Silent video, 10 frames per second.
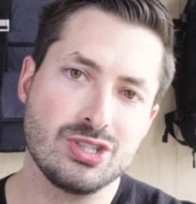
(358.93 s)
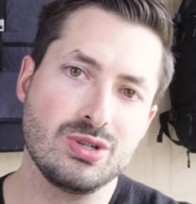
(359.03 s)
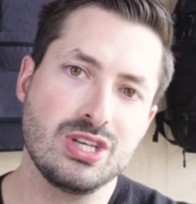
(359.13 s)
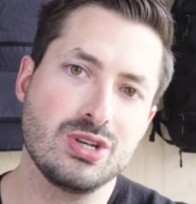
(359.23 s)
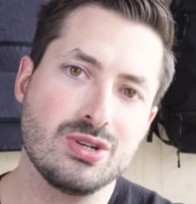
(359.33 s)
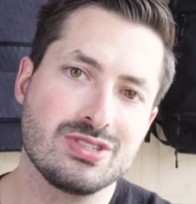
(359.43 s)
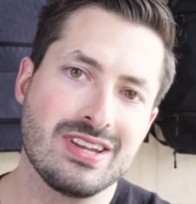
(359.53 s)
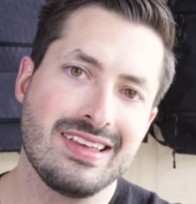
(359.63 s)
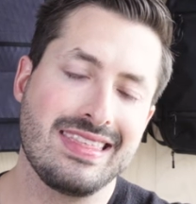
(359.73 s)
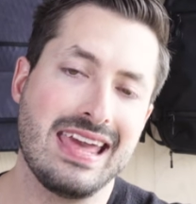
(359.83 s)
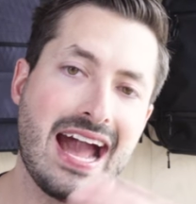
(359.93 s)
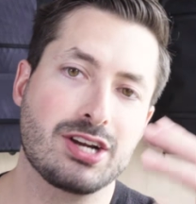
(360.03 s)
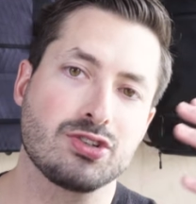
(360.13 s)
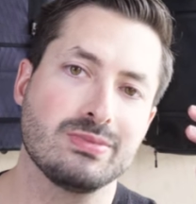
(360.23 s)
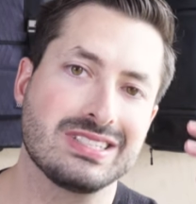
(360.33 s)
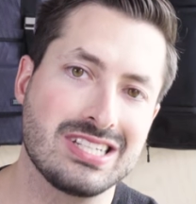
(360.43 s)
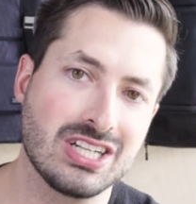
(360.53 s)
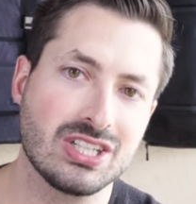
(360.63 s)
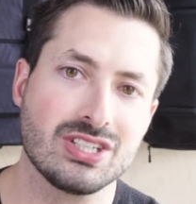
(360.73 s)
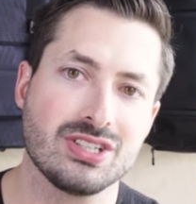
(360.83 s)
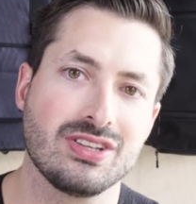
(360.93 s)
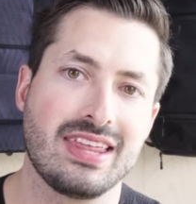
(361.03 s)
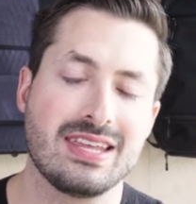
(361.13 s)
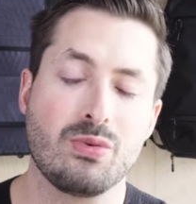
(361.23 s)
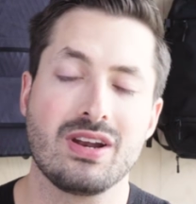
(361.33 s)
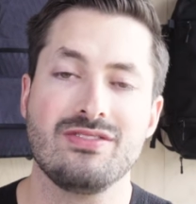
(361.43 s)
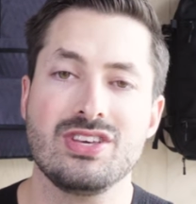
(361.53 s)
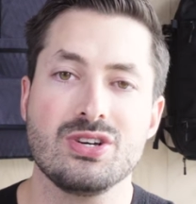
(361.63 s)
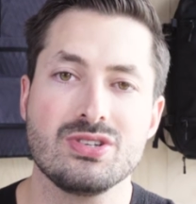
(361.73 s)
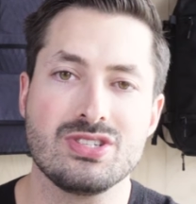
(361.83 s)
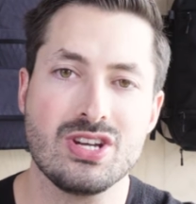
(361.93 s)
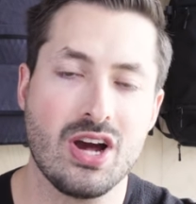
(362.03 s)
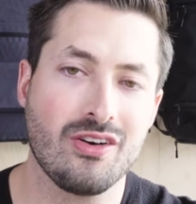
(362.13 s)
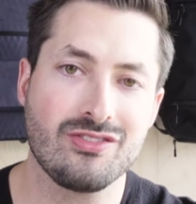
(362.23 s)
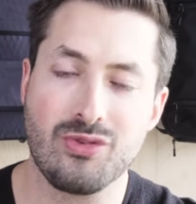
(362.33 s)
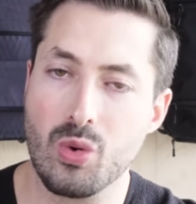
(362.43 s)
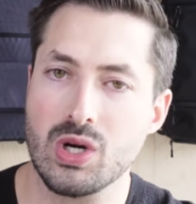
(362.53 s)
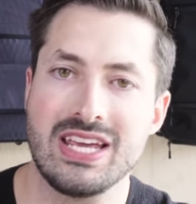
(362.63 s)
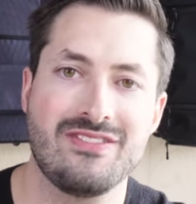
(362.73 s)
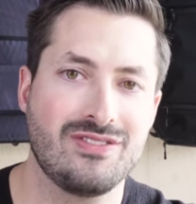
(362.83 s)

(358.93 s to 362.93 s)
do use the actual material that they would have used, you know, 40,